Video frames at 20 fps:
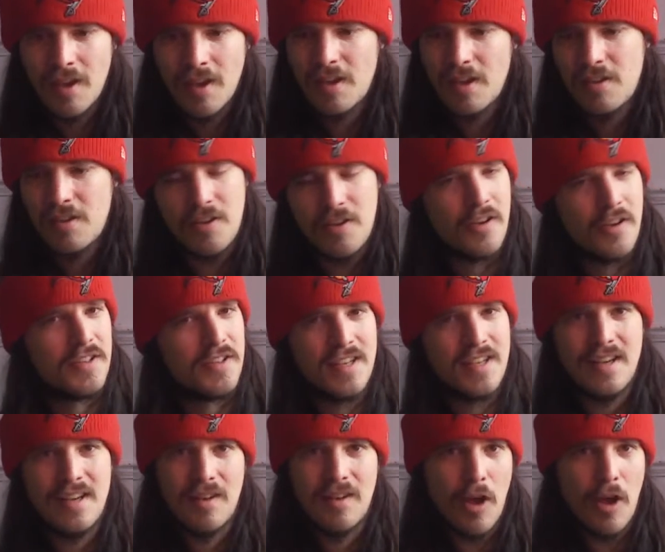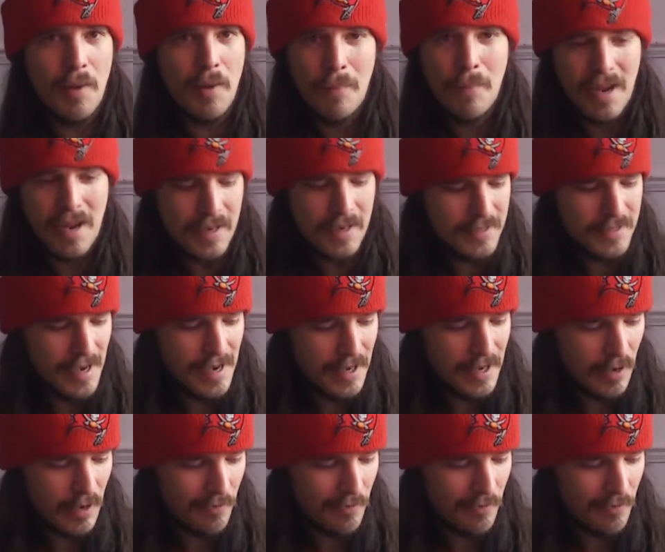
You could see a linebacker taken.